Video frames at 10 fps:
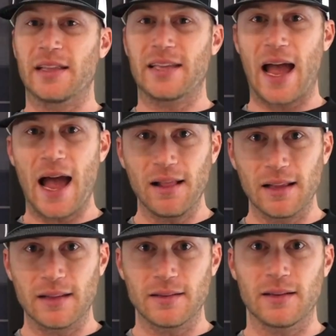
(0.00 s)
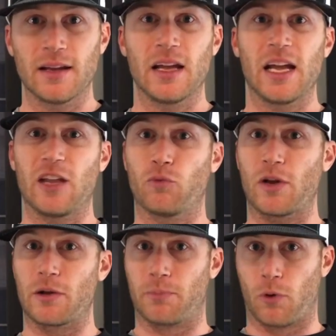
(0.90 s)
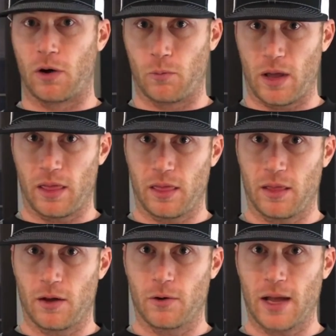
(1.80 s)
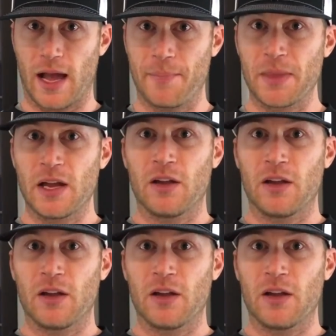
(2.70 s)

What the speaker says: Talent is what you're born with, okay?